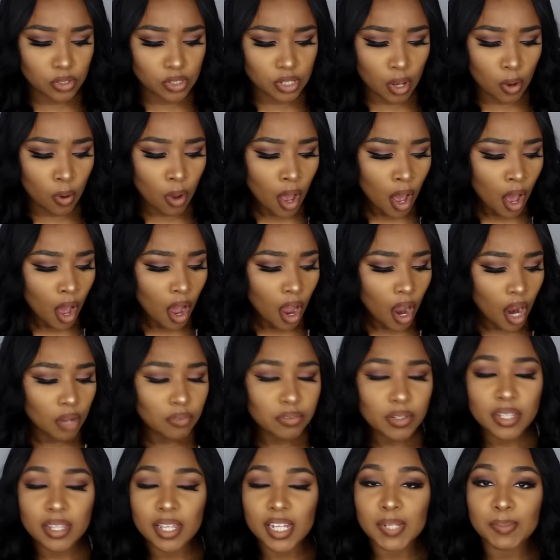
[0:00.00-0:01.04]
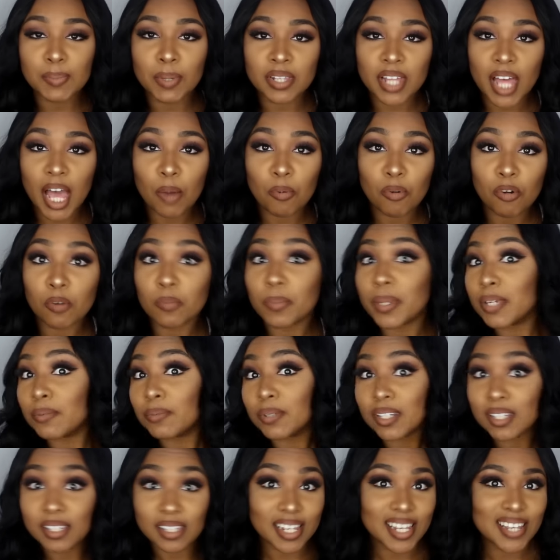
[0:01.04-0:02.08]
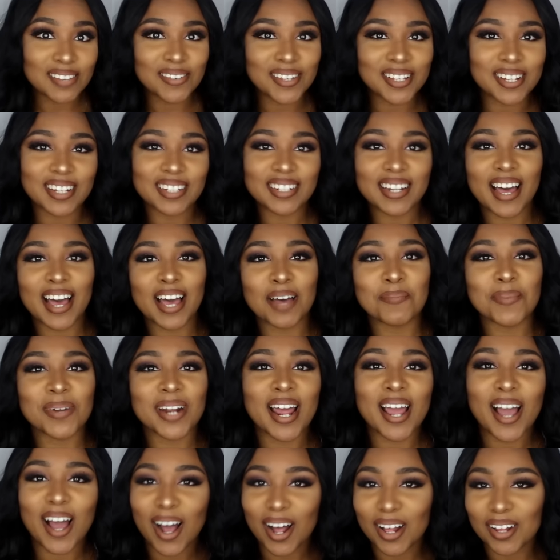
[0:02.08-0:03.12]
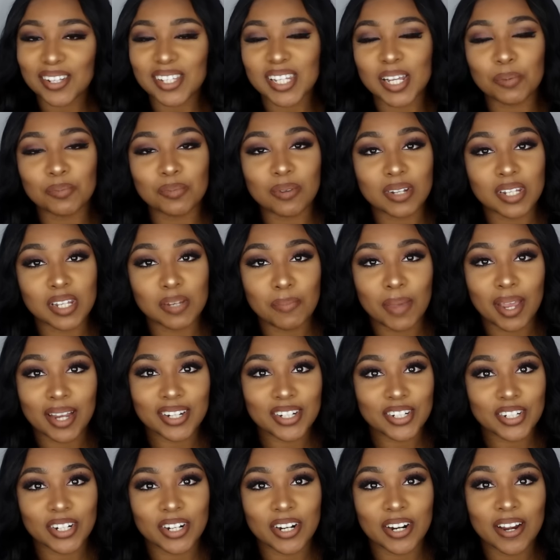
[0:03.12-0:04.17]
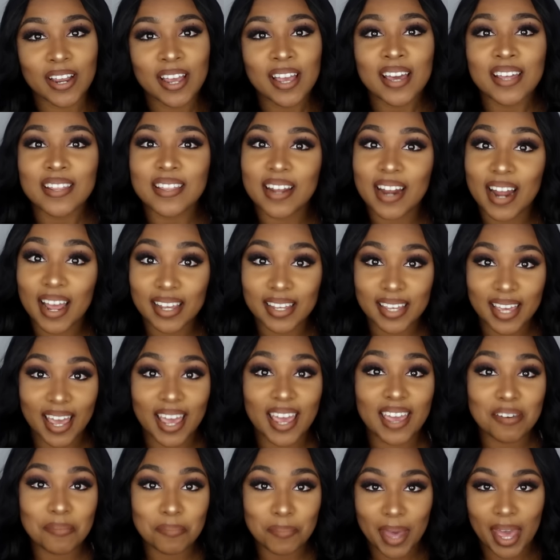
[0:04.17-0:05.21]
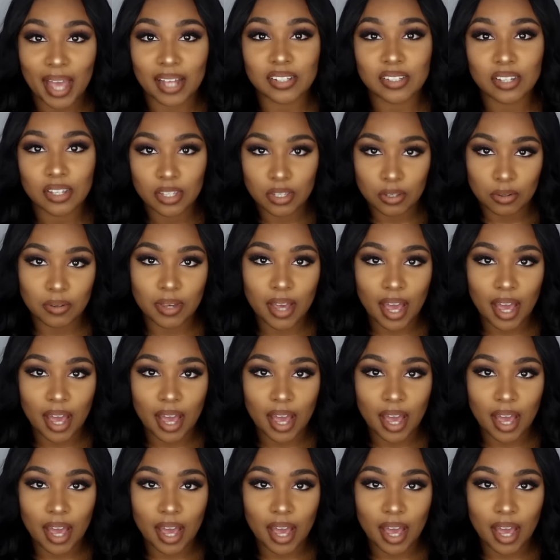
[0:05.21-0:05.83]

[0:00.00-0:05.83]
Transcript: So hopefully this month I will be receiving a lot, but I also want to make sure that I gave back to you